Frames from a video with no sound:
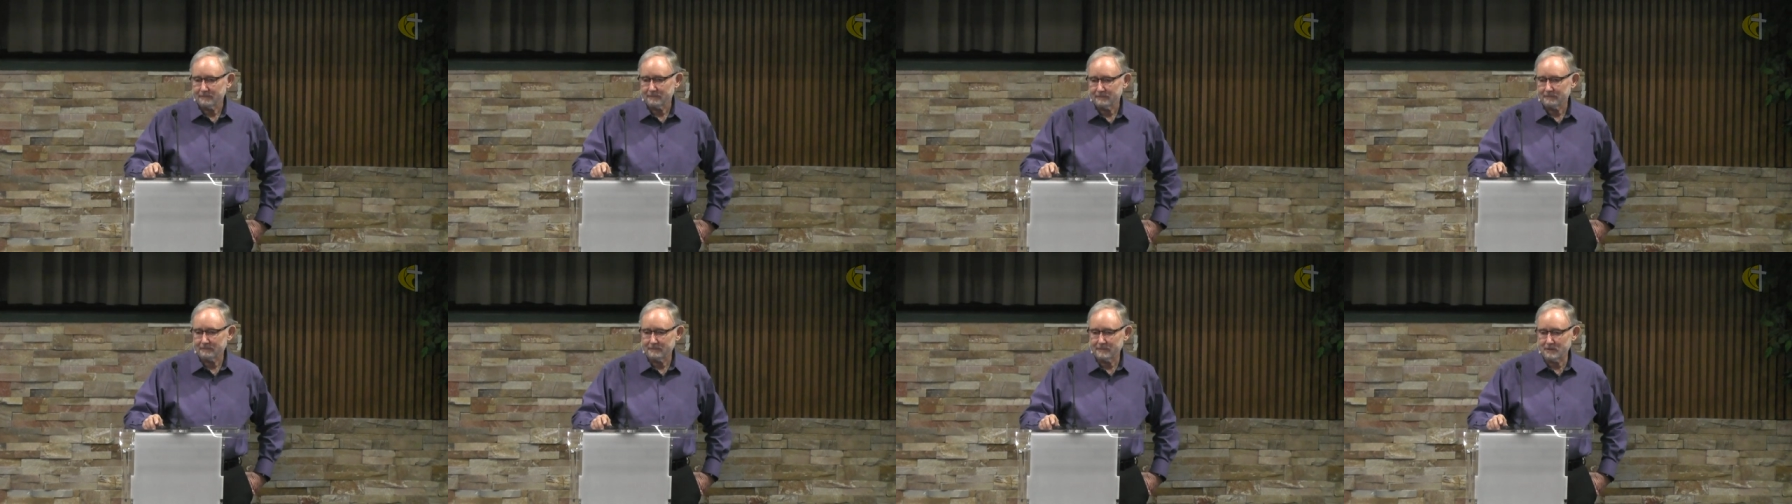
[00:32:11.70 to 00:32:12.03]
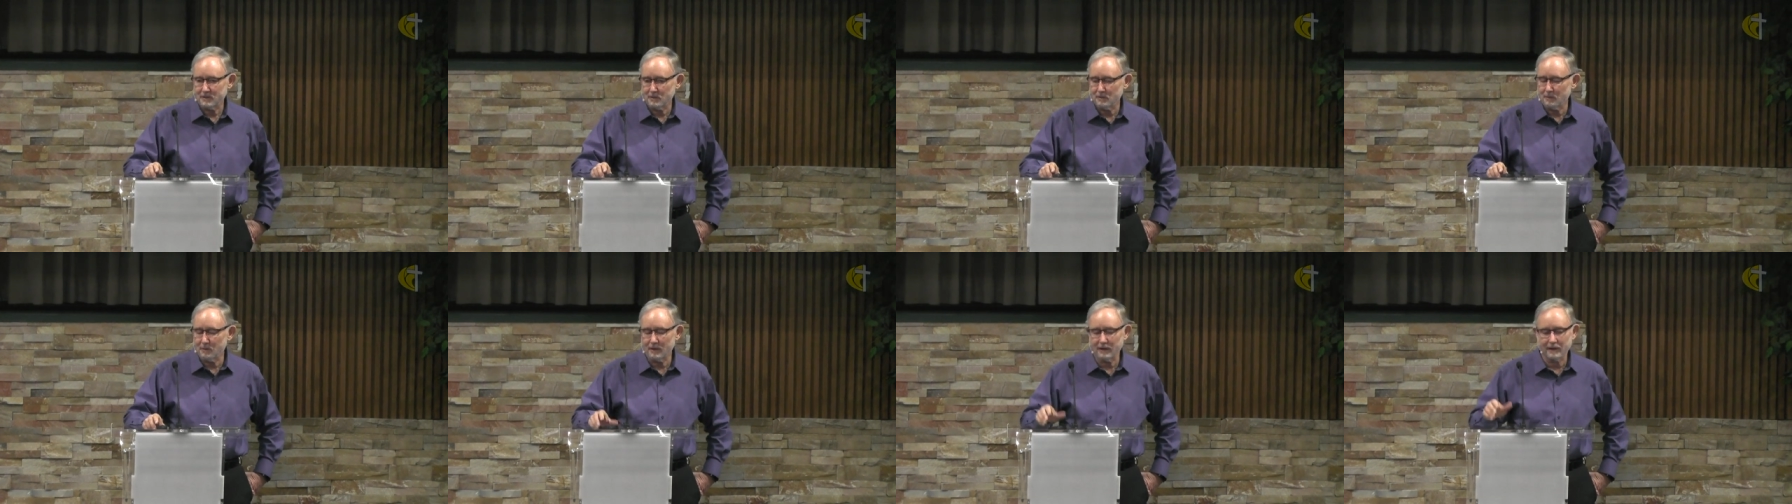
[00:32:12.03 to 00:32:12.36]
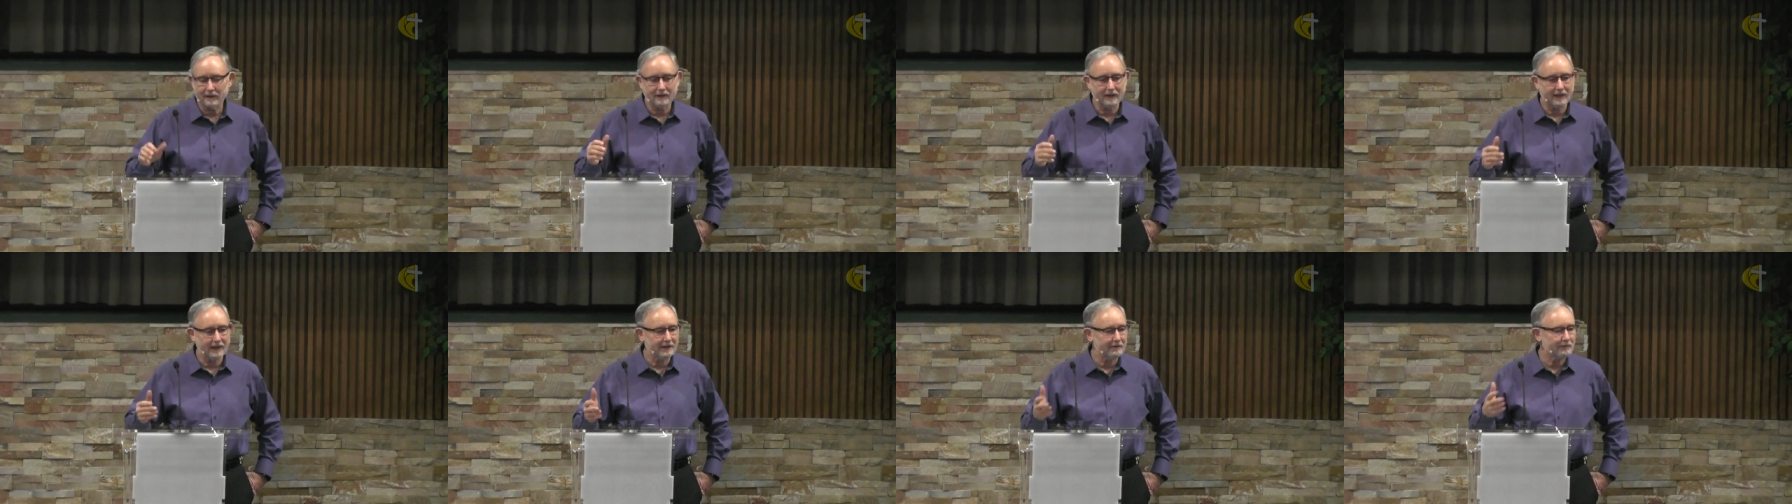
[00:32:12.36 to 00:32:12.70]
Do you want a
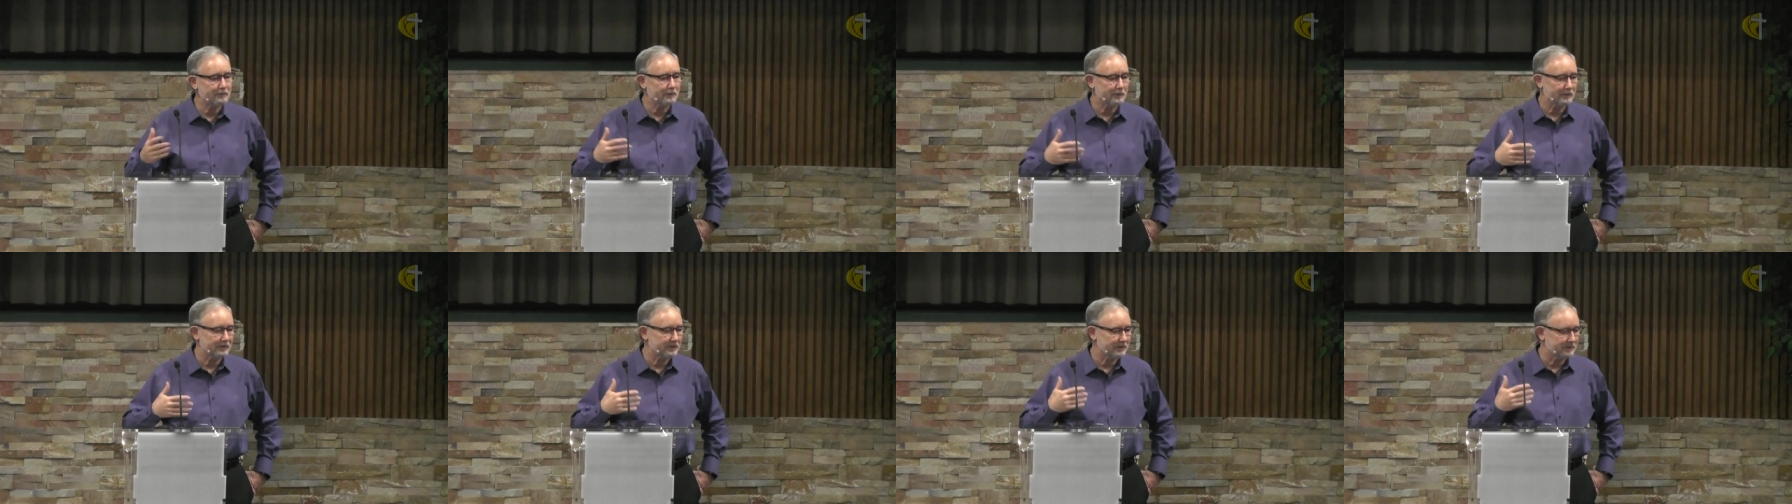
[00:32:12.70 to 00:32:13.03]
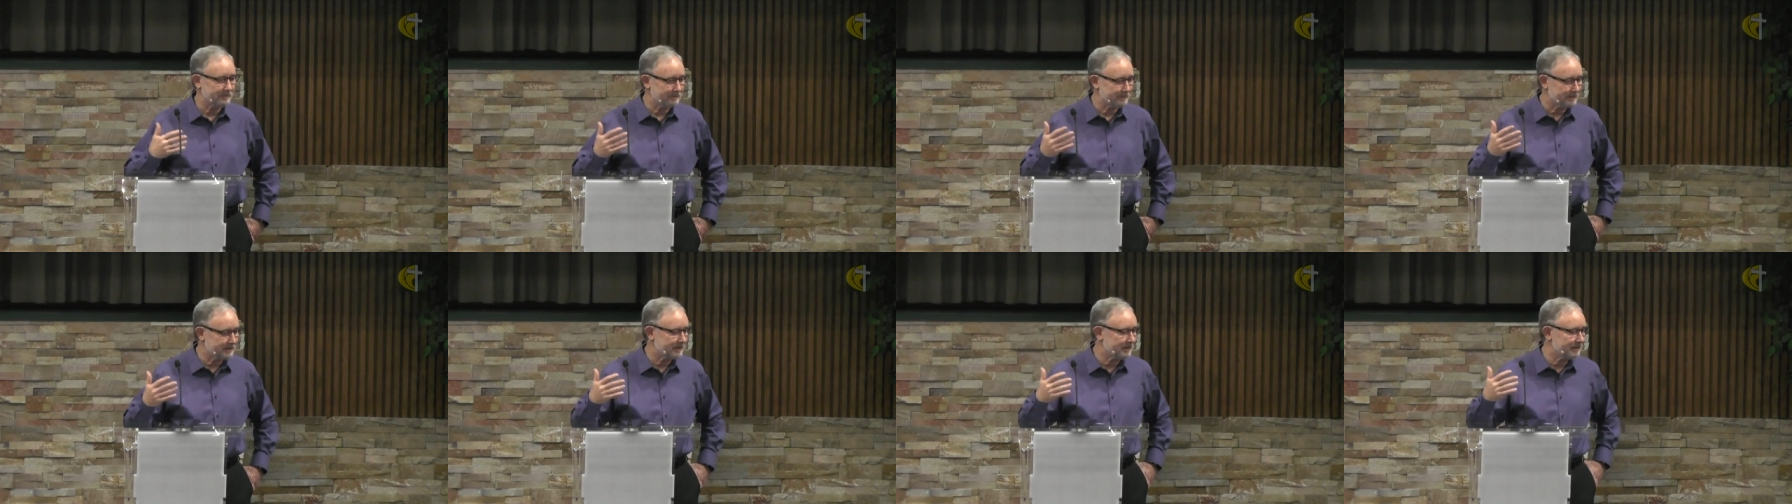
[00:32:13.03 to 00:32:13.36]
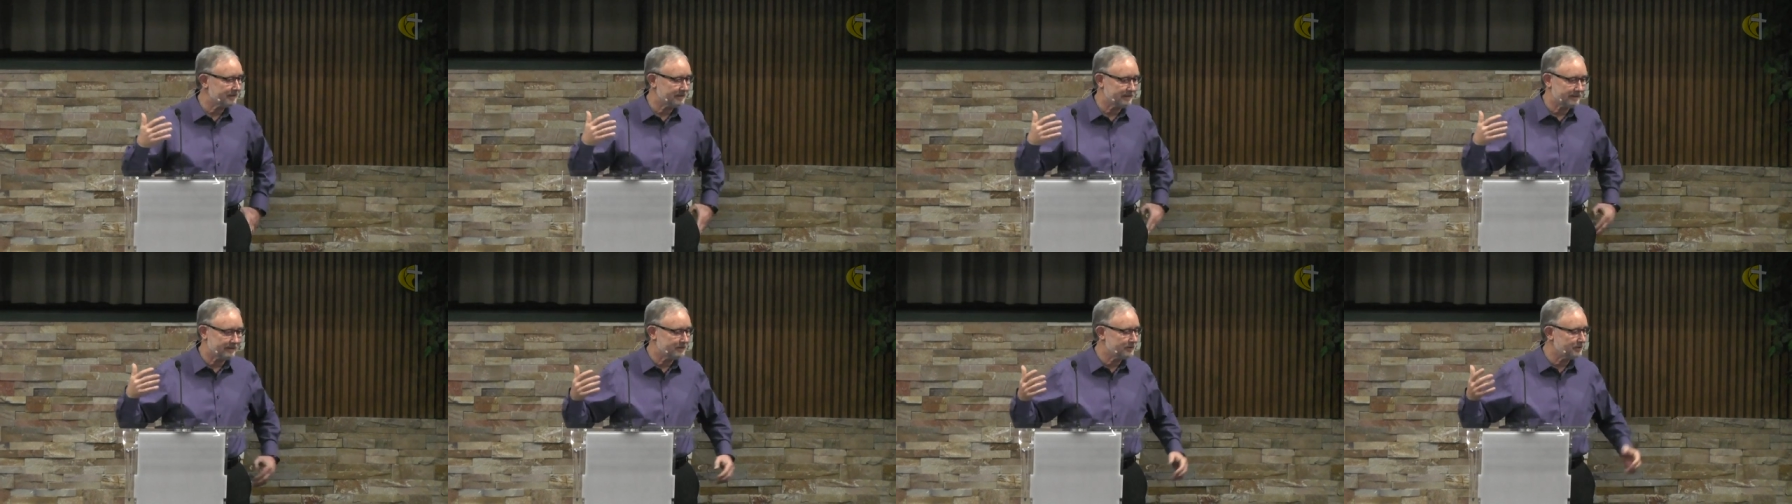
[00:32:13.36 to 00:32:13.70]
life with Him? Do
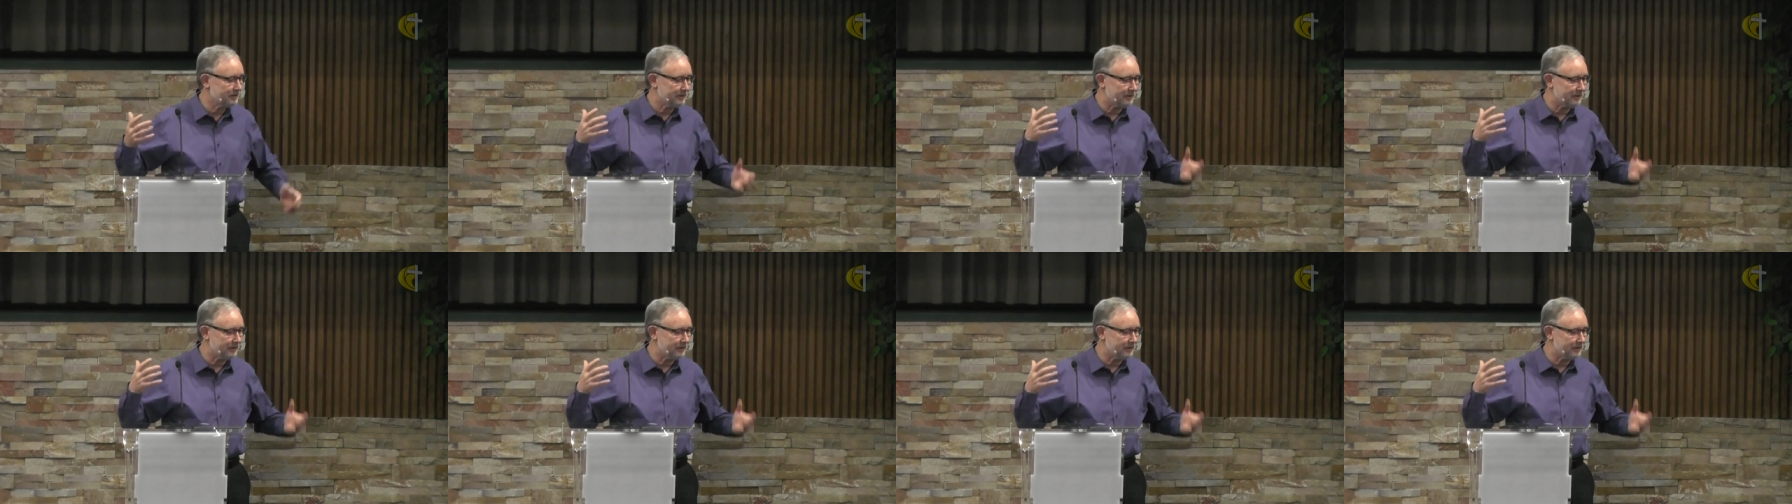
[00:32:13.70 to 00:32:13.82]
you, do